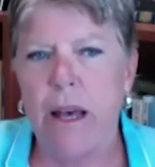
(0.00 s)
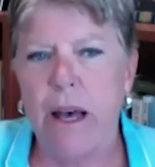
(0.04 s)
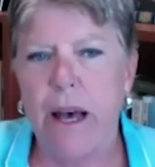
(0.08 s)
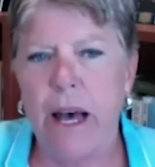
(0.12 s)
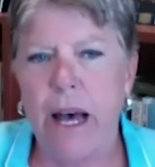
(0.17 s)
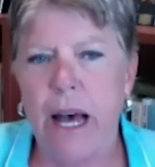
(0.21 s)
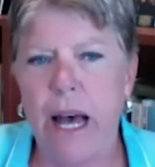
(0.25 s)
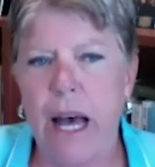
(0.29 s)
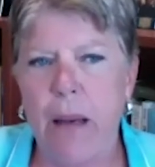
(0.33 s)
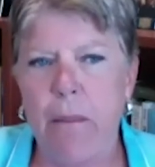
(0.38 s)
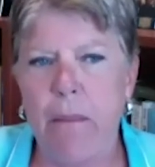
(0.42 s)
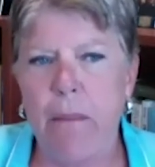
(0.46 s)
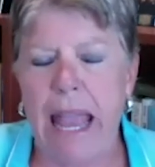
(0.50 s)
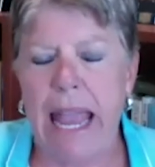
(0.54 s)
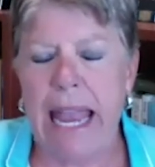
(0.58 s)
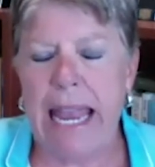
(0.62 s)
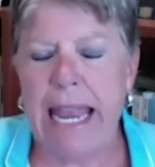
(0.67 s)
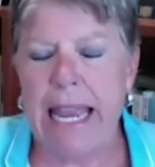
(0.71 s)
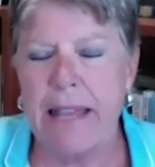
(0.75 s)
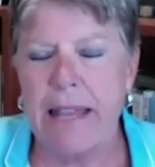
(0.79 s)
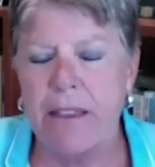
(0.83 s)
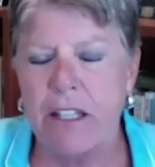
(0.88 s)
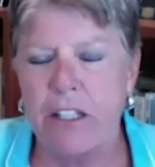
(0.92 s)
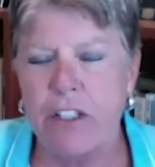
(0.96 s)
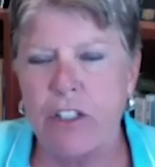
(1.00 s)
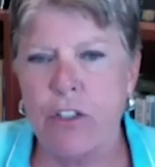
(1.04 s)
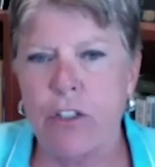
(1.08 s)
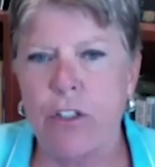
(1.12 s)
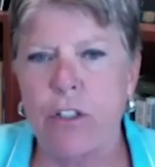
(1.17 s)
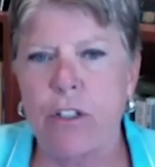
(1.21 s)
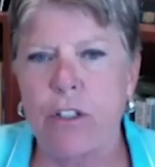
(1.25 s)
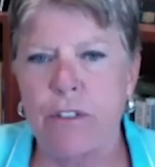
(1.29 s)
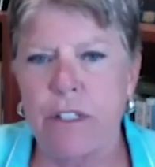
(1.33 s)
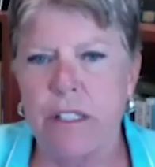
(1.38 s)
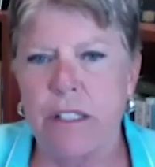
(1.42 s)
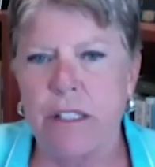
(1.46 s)
Um, and the
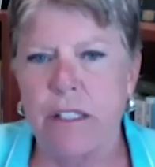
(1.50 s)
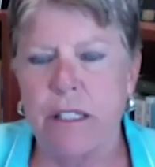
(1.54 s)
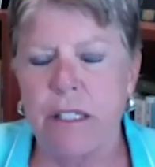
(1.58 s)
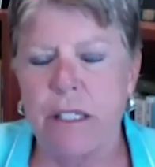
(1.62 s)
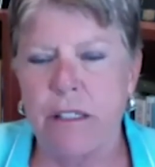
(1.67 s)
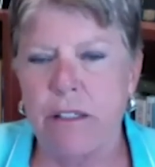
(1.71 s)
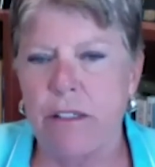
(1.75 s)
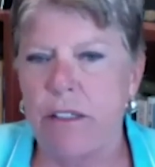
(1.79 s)
services,